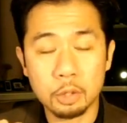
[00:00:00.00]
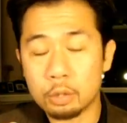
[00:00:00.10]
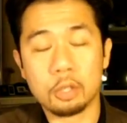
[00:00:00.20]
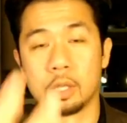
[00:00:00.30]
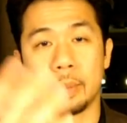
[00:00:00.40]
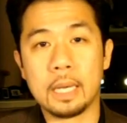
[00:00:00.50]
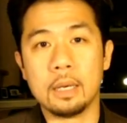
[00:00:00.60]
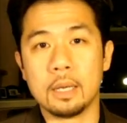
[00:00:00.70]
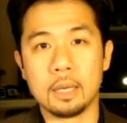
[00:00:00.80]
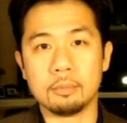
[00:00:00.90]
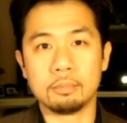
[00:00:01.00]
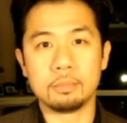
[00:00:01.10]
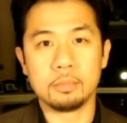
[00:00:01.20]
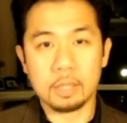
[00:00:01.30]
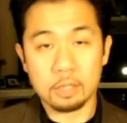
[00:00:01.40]
totally be hitting it
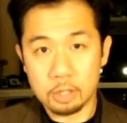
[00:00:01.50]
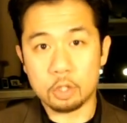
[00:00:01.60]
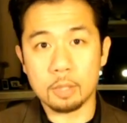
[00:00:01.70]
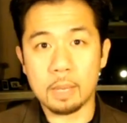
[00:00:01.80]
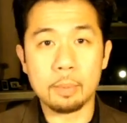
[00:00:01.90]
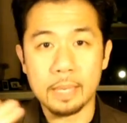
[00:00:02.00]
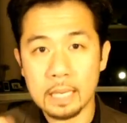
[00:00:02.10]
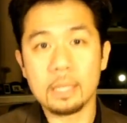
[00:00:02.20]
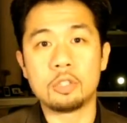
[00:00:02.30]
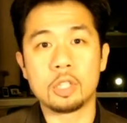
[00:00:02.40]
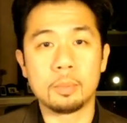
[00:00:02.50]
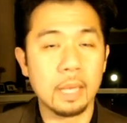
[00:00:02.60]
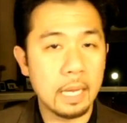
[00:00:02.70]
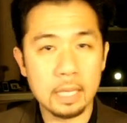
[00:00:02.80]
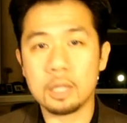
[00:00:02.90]
the, the, gym. I'll be hitting the
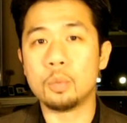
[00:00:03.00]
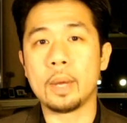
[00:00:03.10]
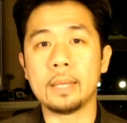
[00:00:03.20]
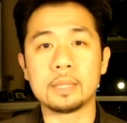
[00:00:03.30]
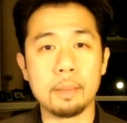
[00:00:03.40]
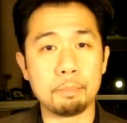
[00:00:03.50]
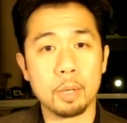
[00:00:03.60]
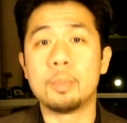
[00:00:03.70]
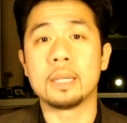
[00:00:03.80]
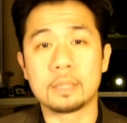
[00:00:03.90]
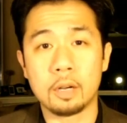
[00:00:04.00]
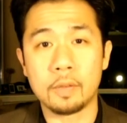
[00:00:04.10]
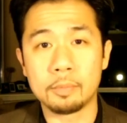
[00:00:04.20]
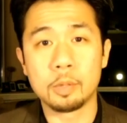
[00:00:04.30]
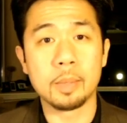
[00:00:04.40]
gym, hitting the weights, and build
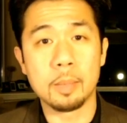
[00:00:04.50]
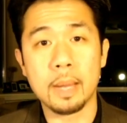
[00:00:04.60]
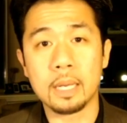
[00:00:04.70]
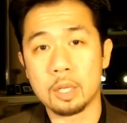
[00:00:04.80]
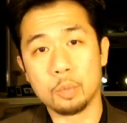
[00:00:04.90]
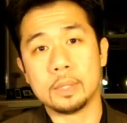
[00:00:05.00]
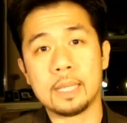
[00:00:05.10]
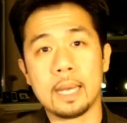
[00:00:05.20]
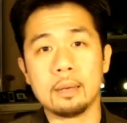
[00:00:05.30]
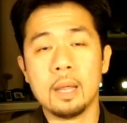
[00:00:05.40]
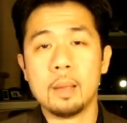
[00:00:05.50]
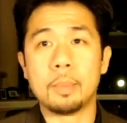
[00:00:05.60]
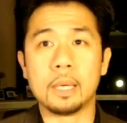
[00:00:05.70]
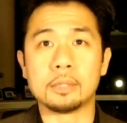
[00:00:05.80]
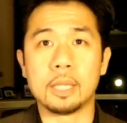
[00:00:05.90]
myself up to be the man that you would date.
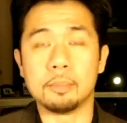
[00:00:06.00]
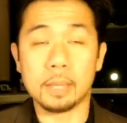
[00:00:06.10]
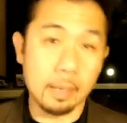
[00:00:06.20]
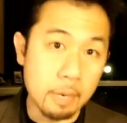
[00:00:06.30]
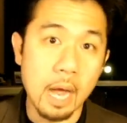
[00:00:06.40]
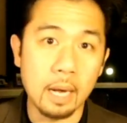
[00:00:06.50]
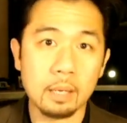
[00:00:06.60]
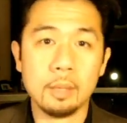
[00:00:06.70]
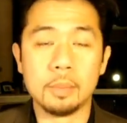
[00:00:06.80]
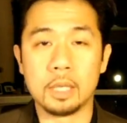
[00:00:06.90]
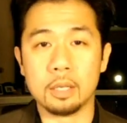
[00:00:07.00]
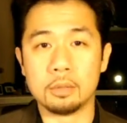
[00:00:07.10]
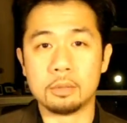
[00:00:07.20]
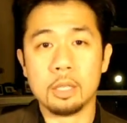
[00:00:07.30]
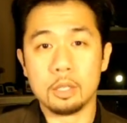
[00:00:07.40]
But um, but I'm not
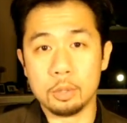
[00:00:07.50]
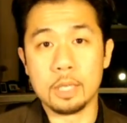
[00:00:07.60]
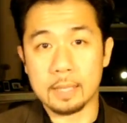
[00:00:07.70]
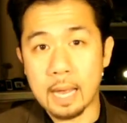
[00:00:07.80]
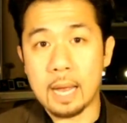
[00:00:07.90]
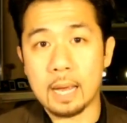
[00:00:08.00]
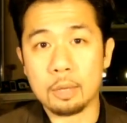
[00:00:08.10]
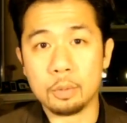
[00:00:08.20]
because you need a guy